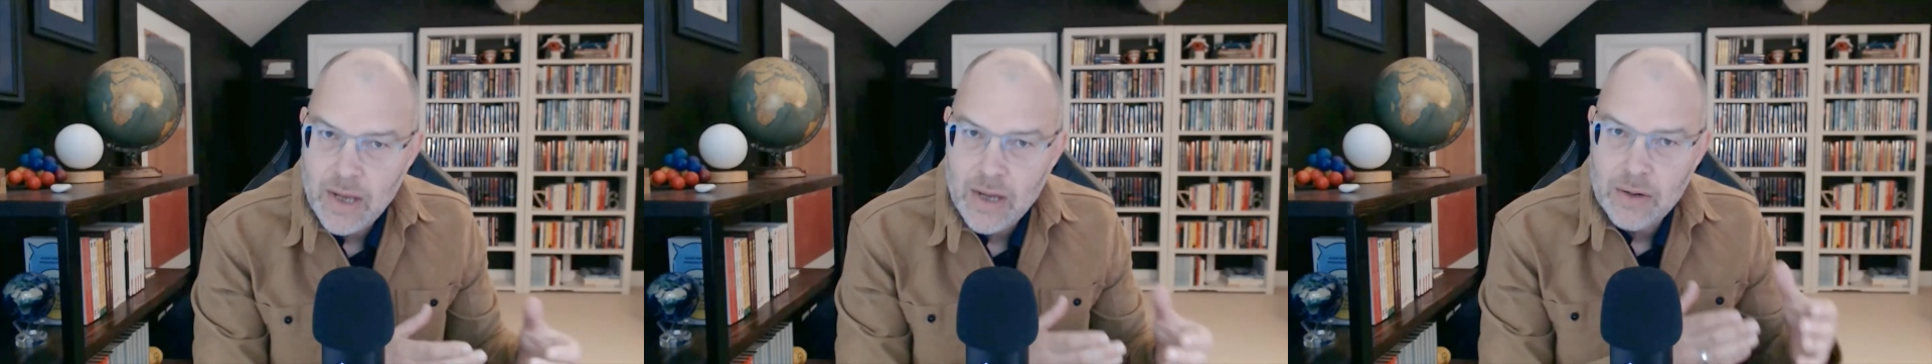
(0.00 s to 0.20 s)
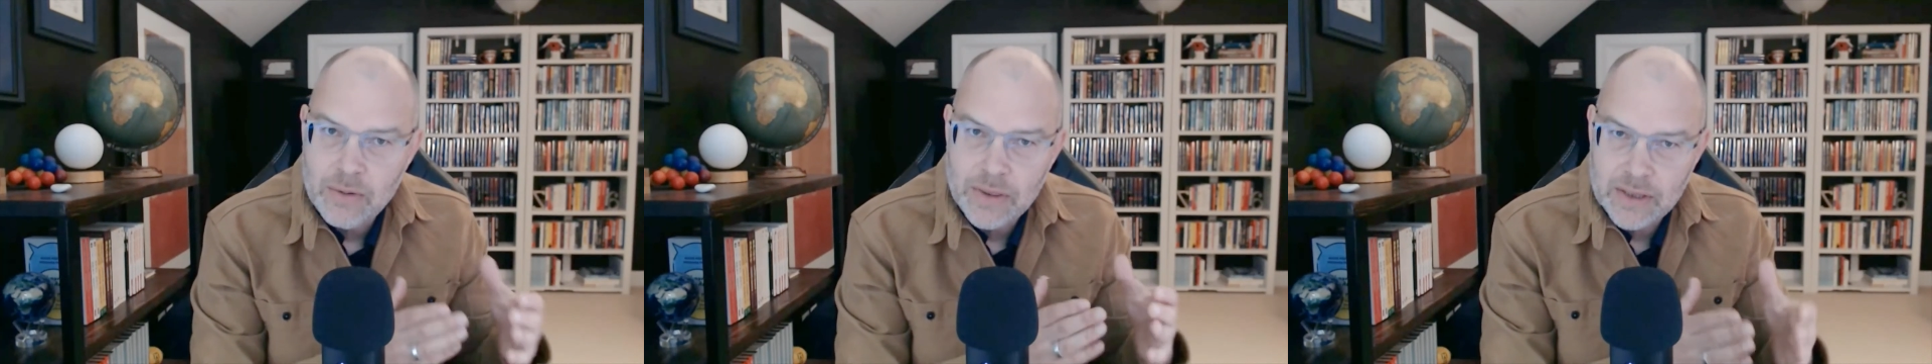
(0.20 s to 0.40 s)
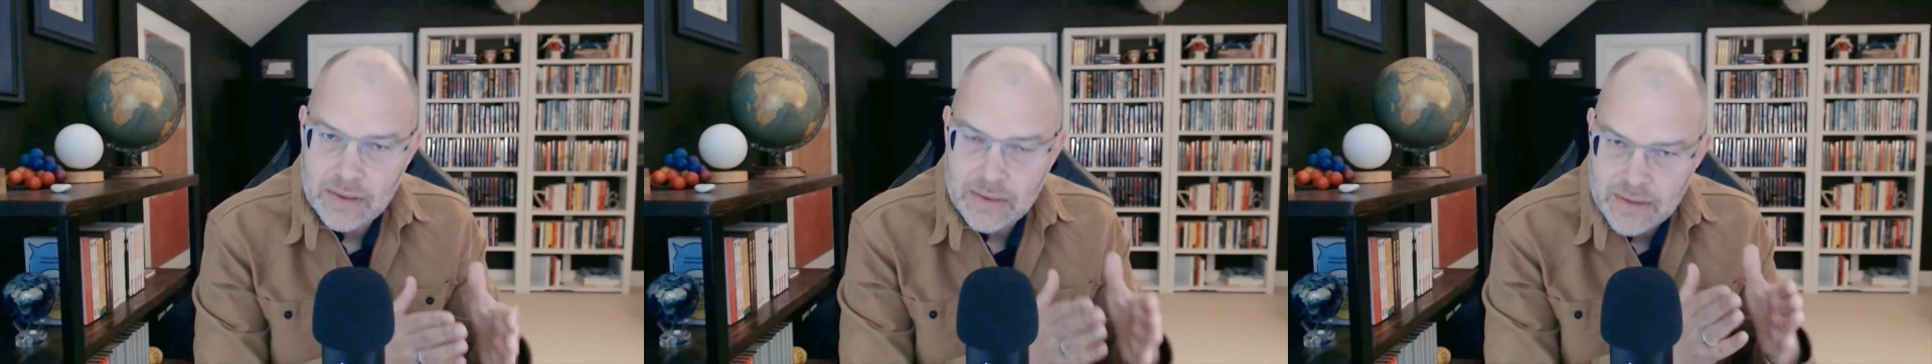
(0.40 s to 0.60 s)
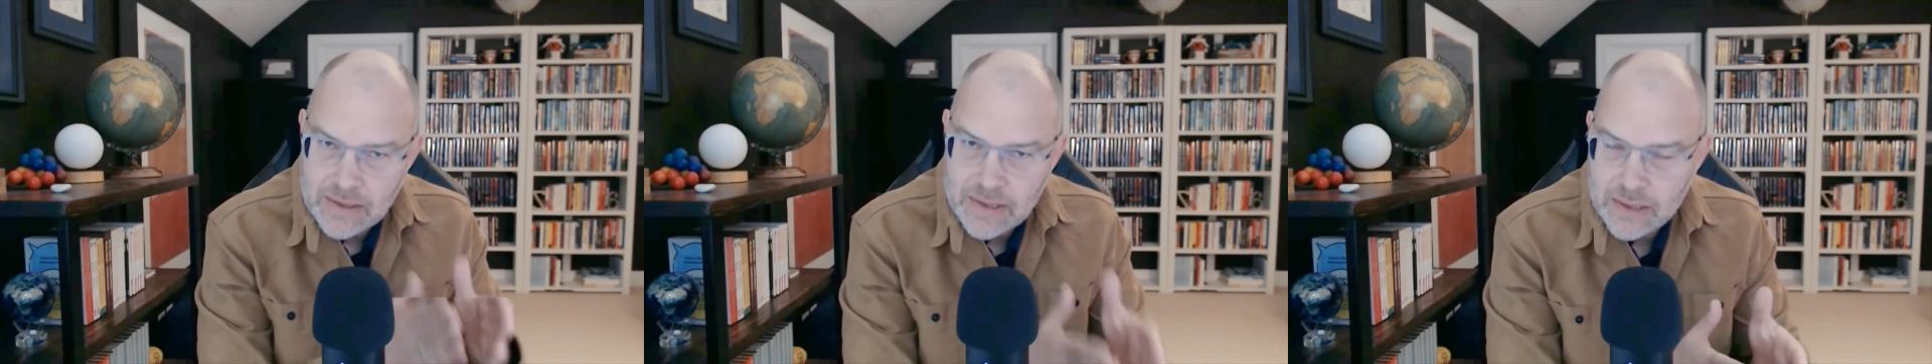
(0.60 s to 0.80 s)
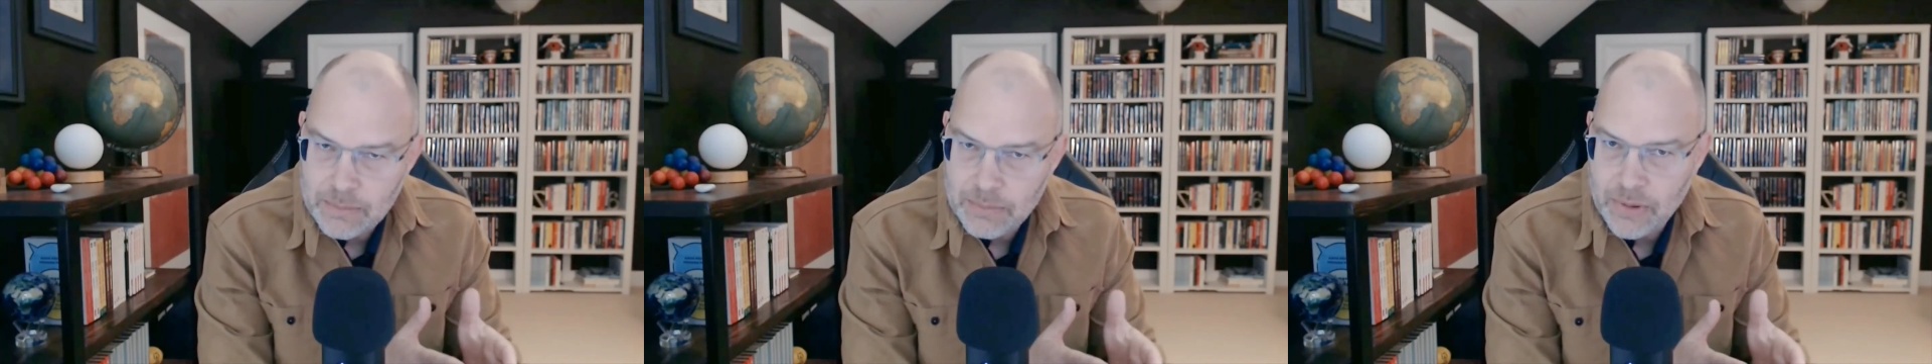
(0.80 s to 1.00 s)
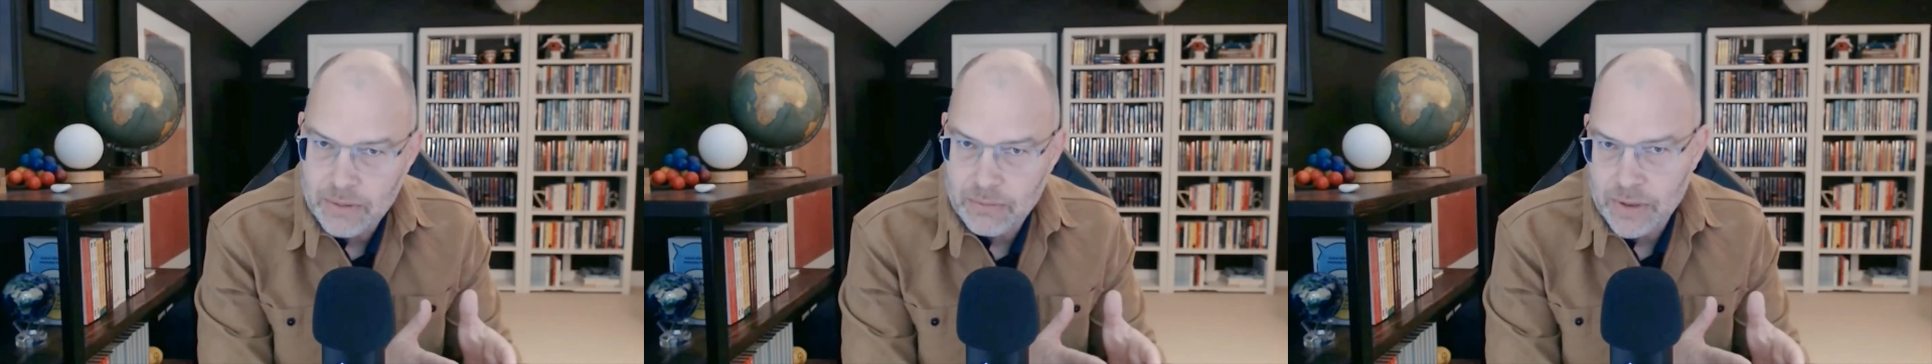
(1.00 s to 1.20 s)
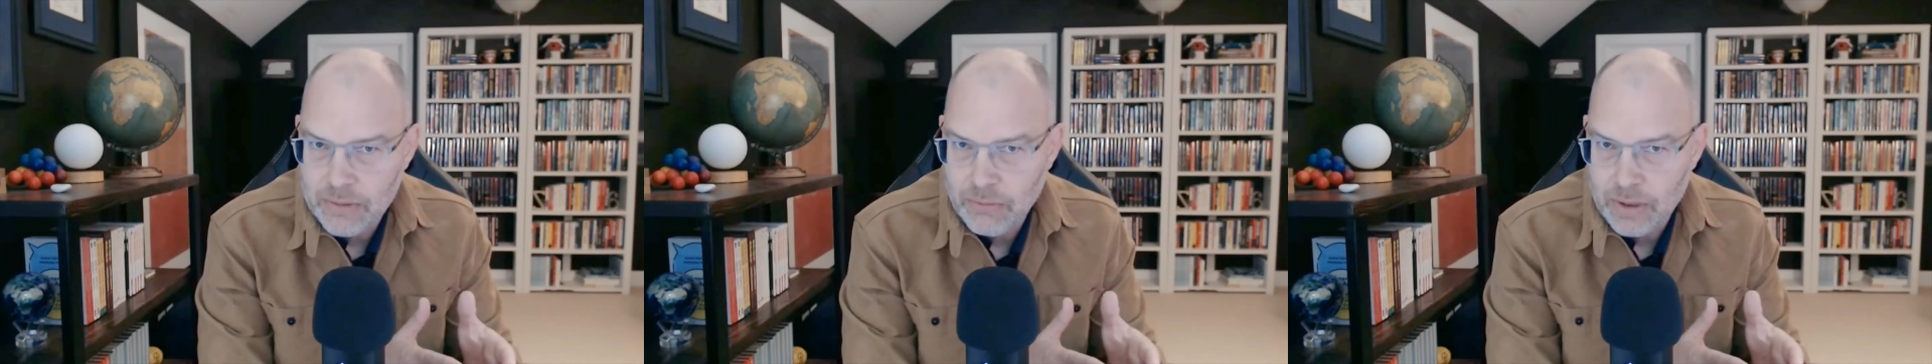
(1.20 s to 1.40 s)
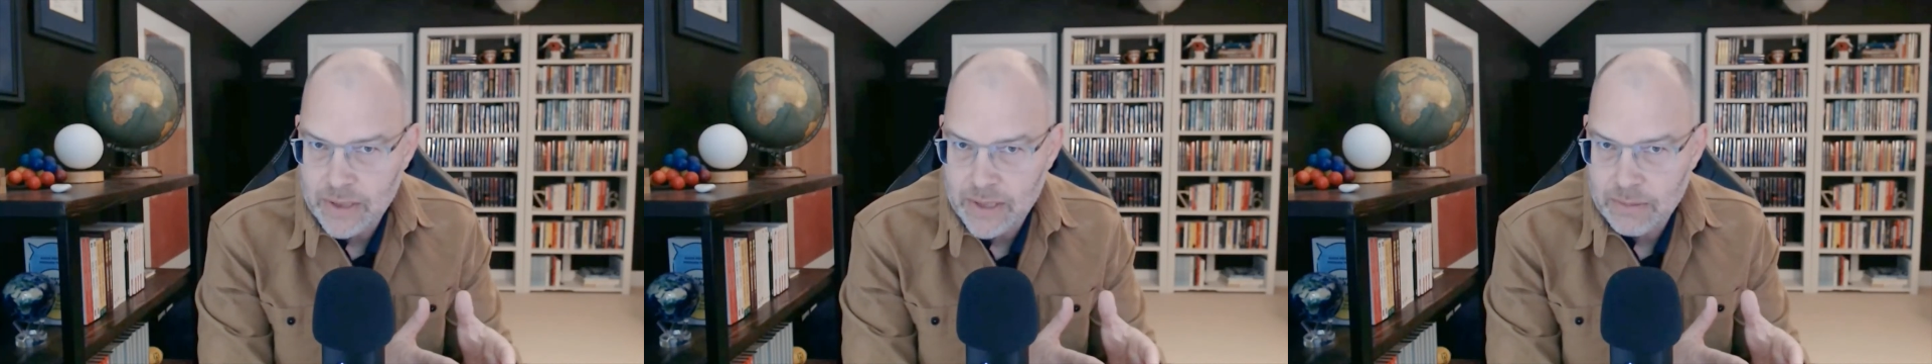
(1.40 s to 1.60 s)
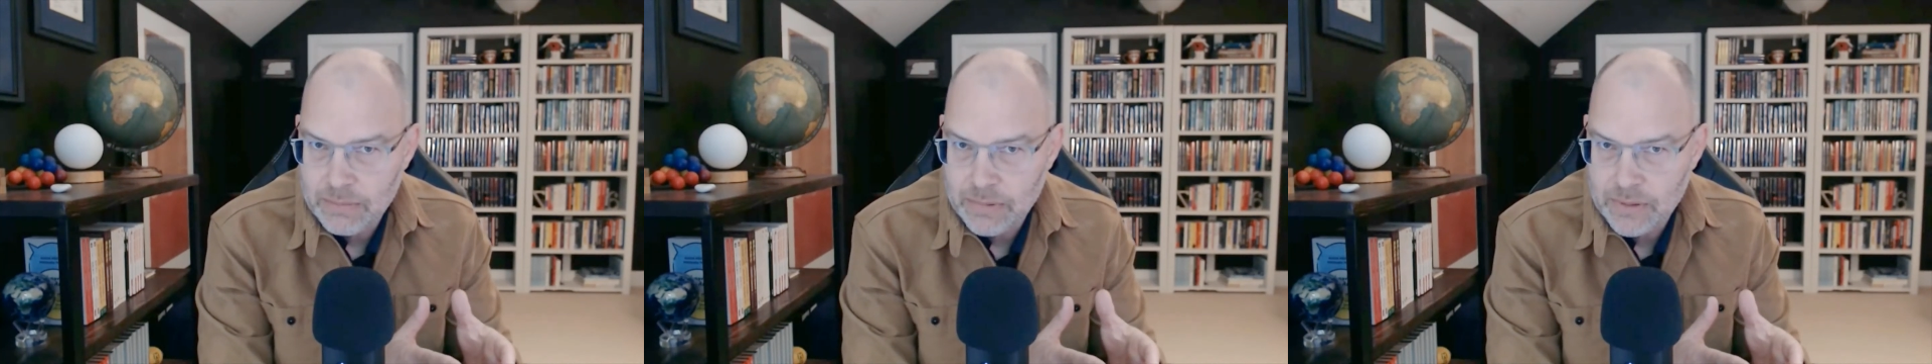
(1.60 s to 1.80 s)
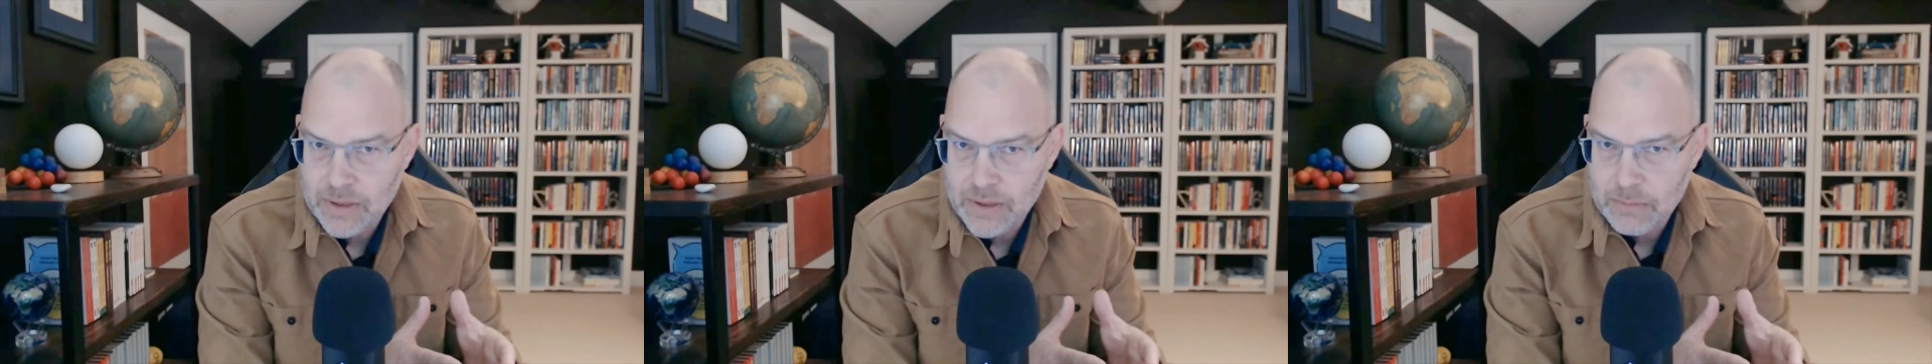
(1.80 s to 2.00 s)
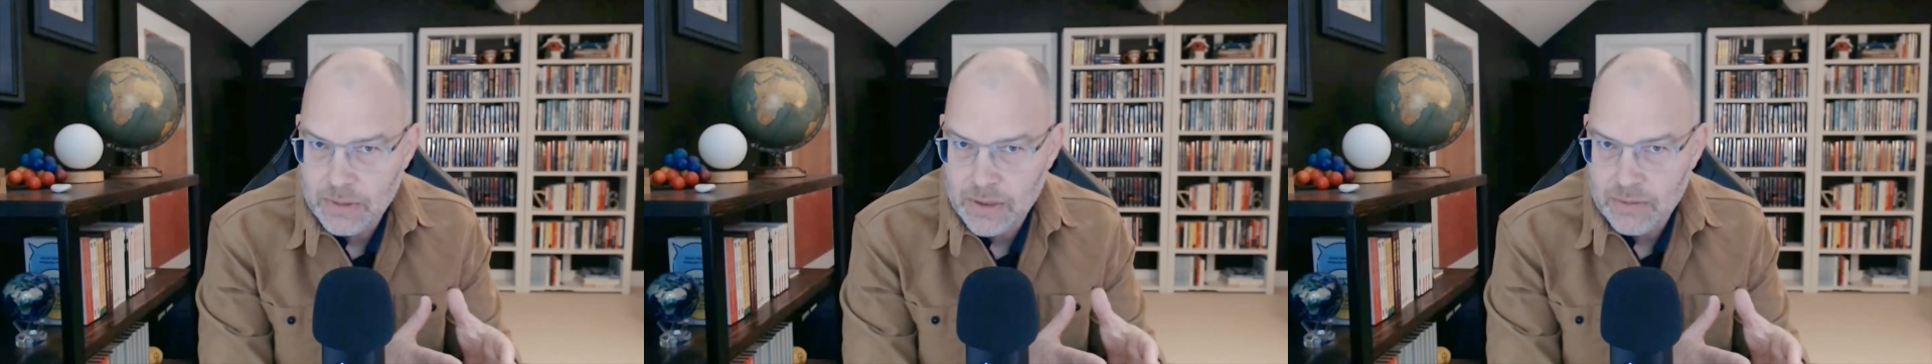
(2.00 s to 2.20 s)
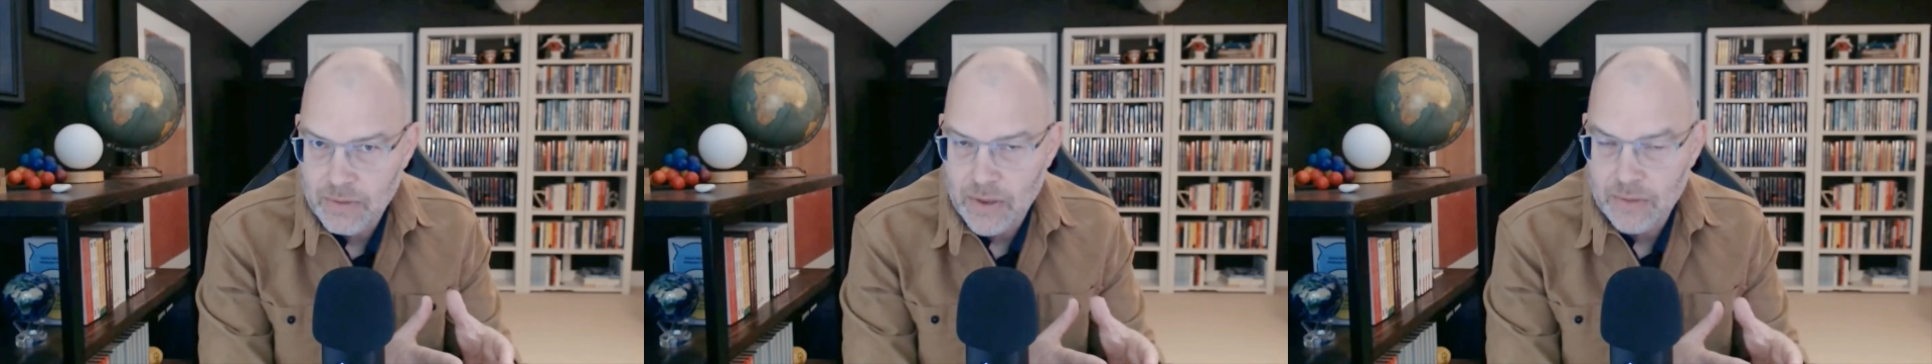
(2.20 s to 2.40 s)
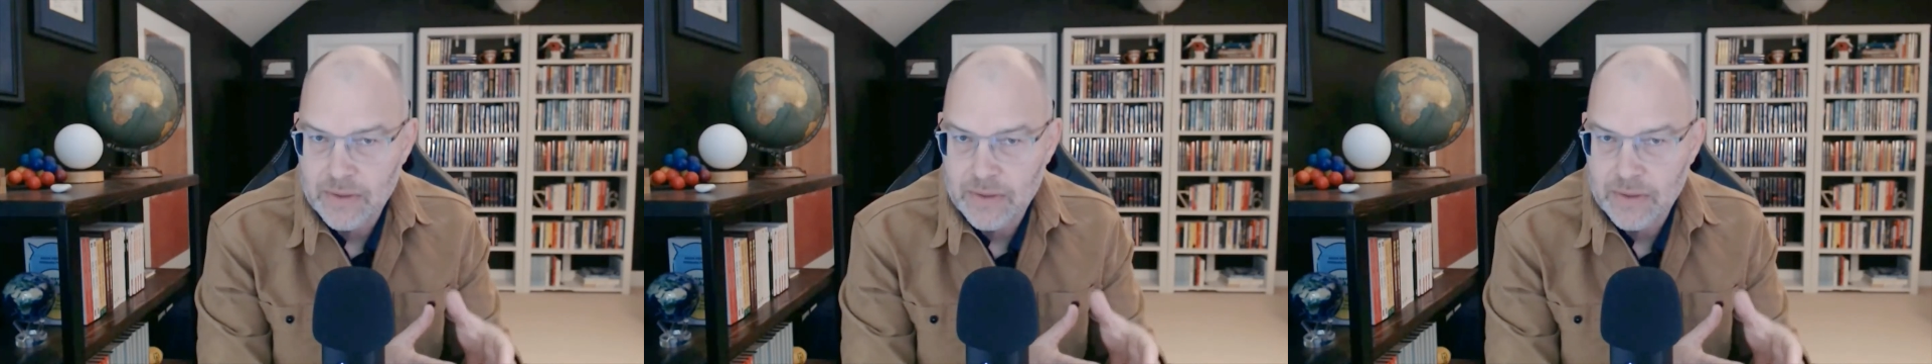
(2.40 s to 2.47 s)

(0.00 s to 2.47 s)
we think this is the point where you want to get procurement involved.